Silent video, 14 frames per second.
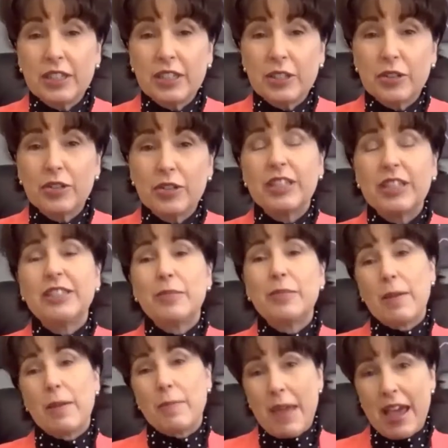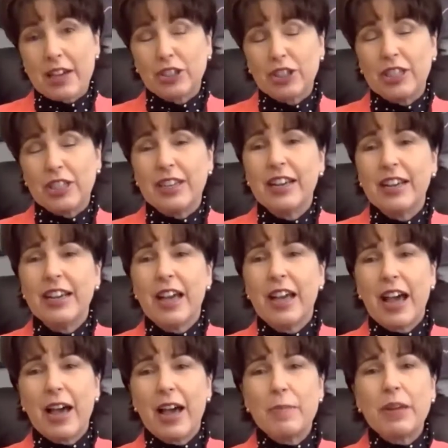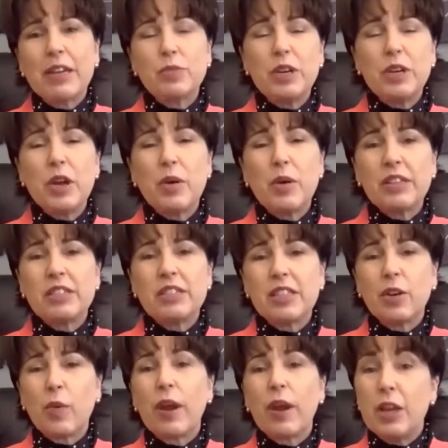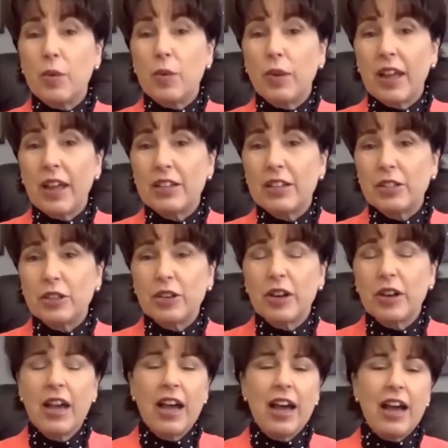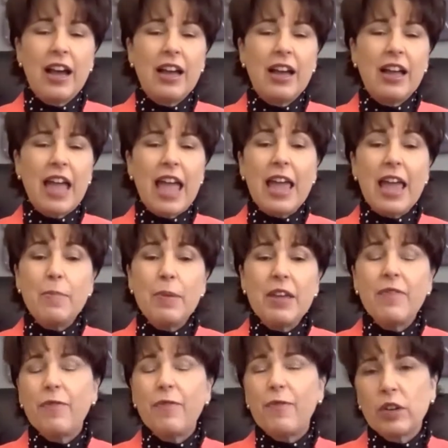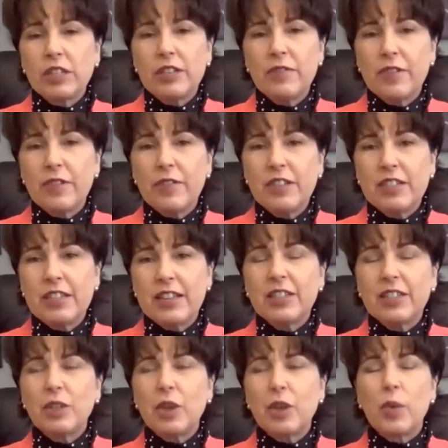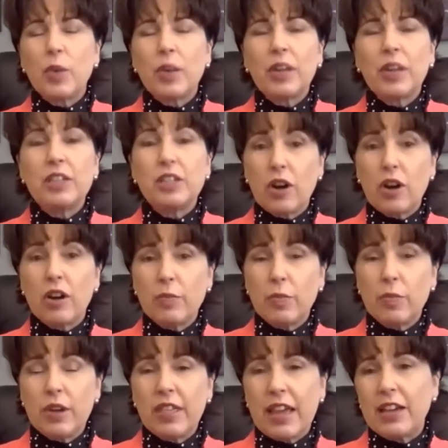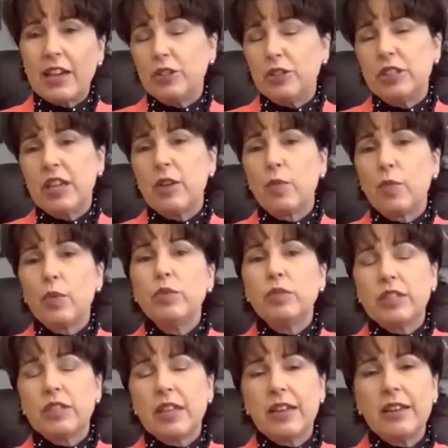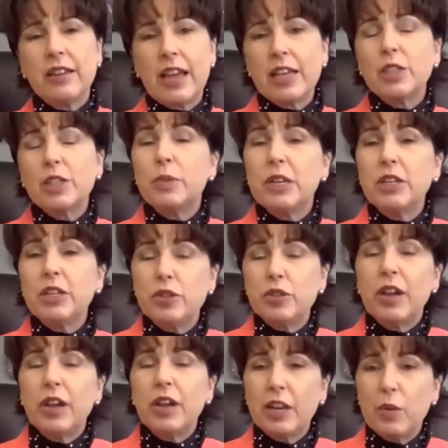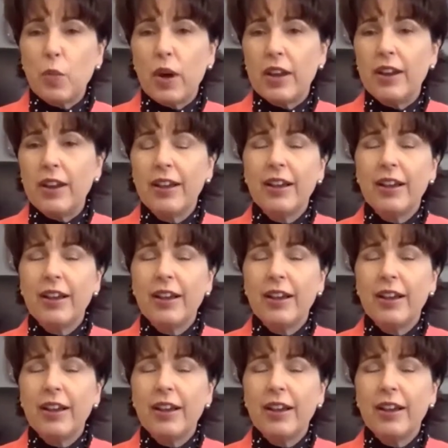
turned into my passion uh, because we know it's the great equalizer. Uh, AB 1456 uh, really started with, as you said, roots in SB 291.